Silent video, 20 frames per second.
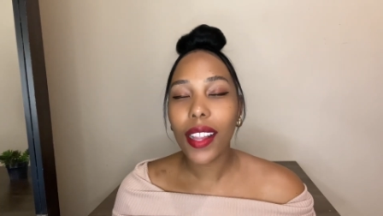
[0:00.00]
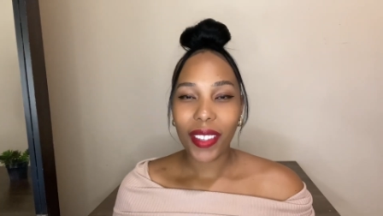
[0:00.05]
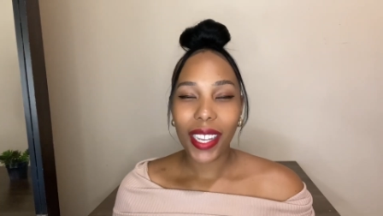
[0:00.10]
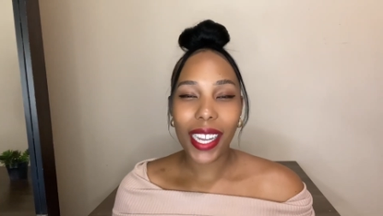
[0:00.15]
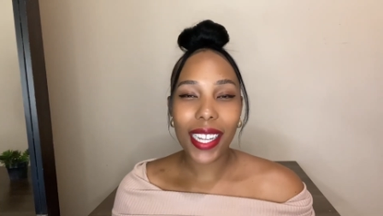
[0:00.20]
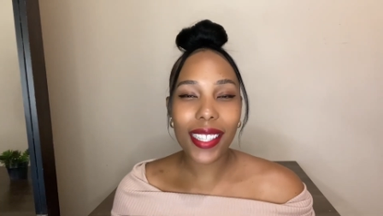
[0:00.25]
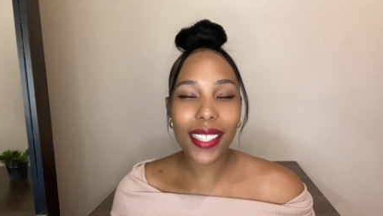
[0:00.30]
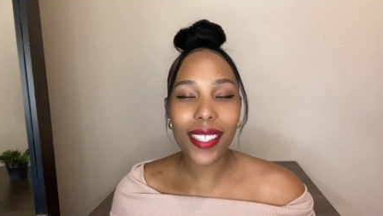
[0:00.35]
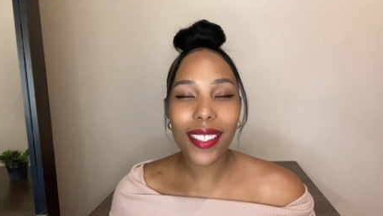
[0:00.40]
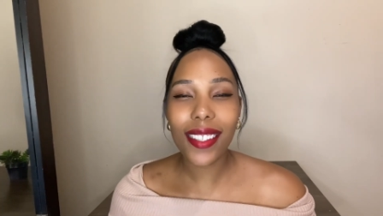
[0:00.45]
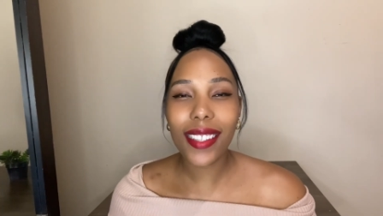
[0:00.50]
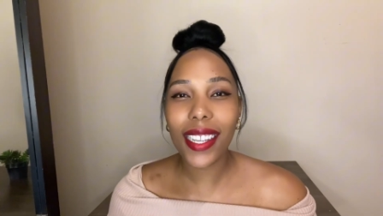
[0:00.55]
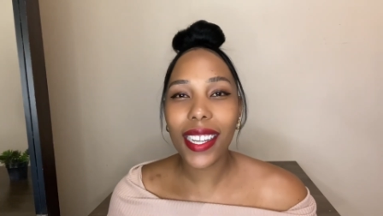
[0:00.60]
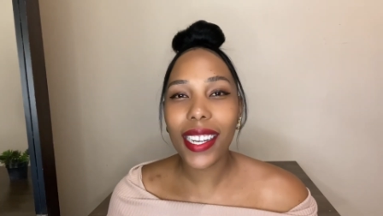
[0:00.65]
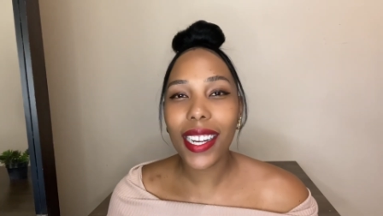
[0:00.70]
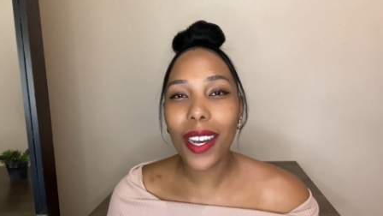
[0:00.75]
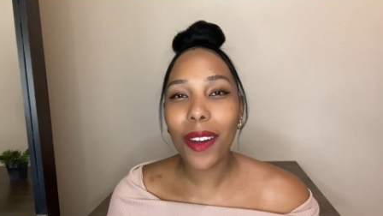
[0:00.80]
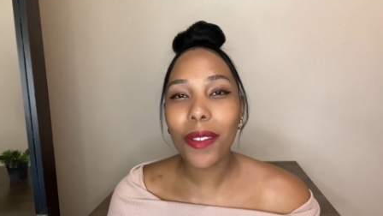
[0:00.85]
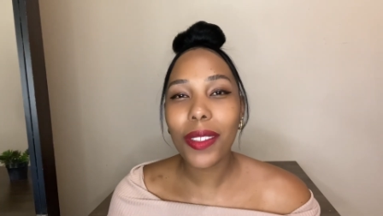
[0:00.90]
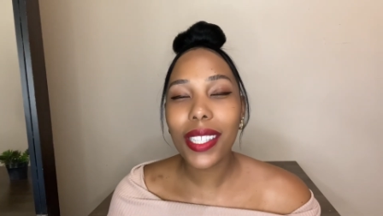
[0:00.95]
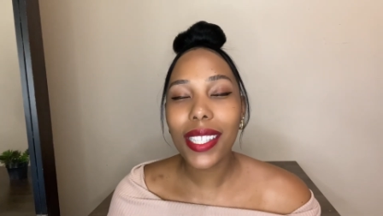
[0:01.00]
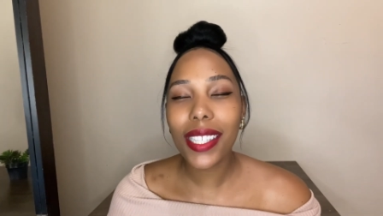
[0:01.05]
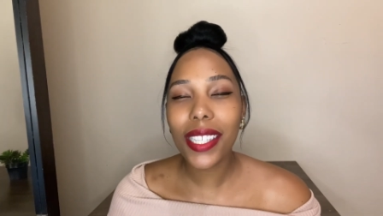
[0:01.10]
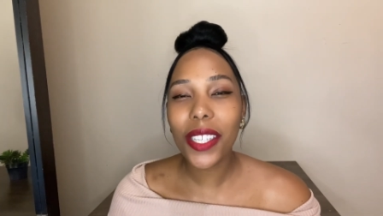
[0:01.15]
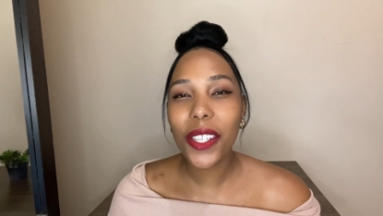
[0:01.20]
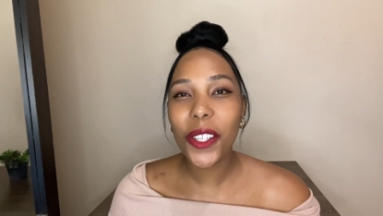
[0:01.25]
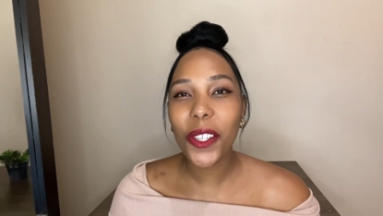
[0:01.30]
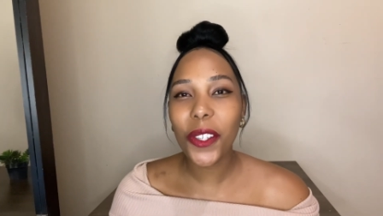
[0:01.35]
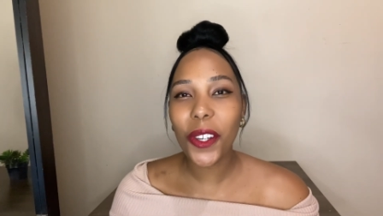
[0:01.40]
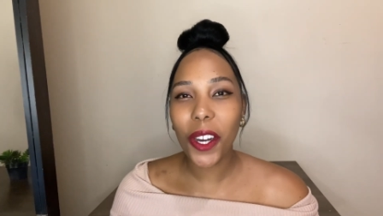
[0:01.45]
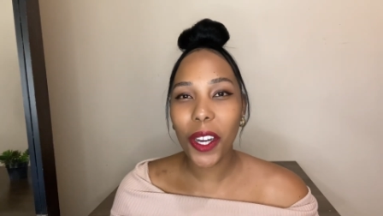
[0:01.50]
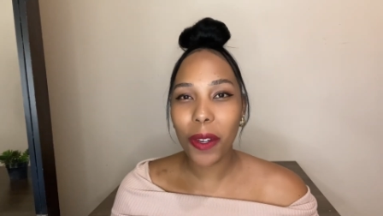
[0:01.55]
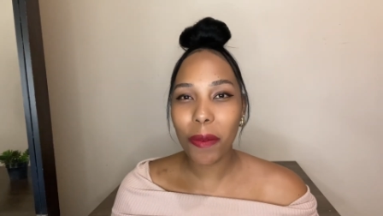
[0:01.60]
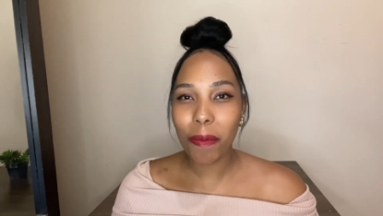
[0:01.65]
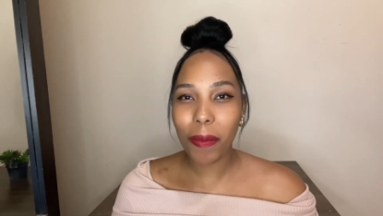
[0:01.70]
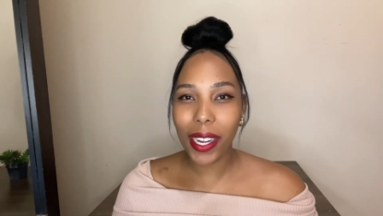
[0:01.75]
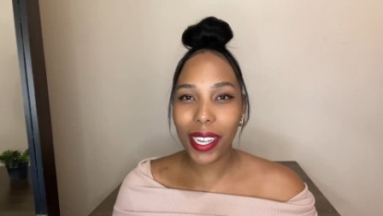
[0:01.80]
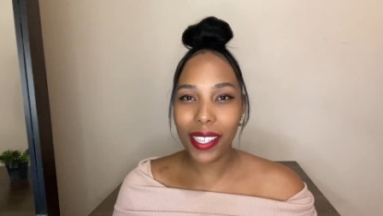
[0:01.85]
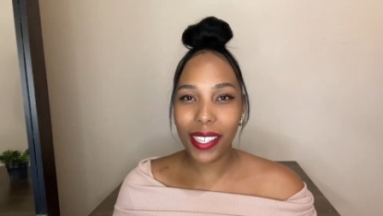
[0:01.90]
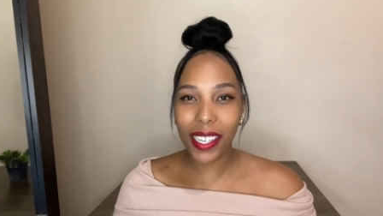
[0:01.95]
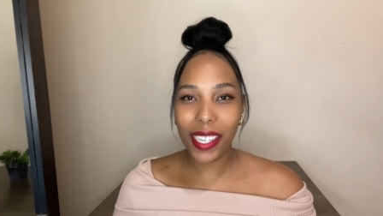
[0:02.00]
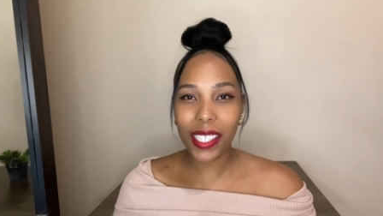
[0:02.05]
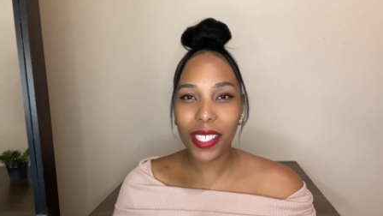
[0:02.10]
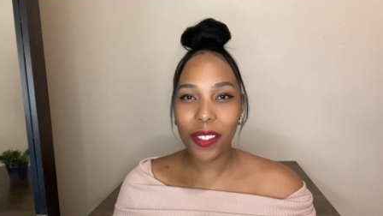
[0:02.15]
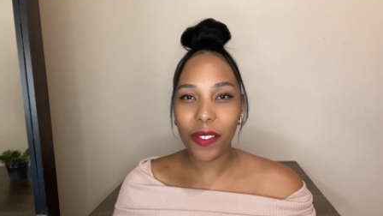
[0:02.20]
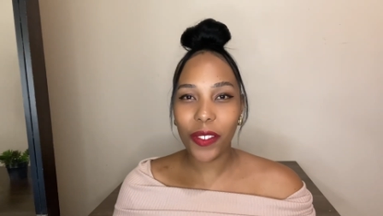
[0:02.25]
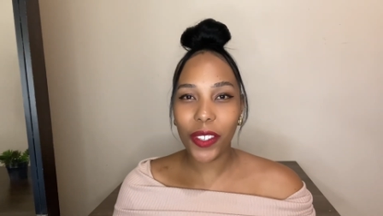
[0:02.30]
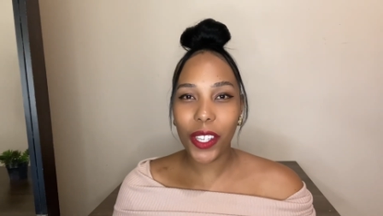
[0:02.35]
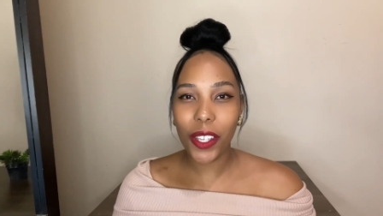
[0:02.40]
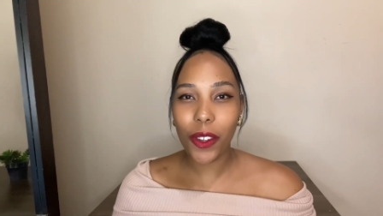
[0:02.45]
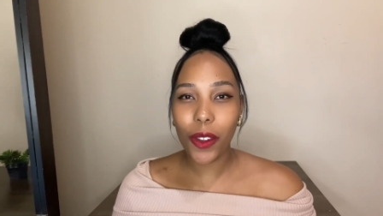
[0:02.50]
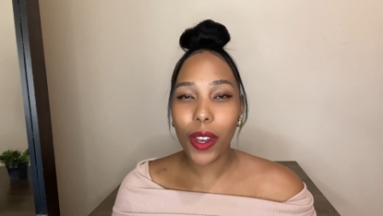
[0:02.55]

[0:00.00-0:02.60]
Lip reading: Until then, I will see you on my next video.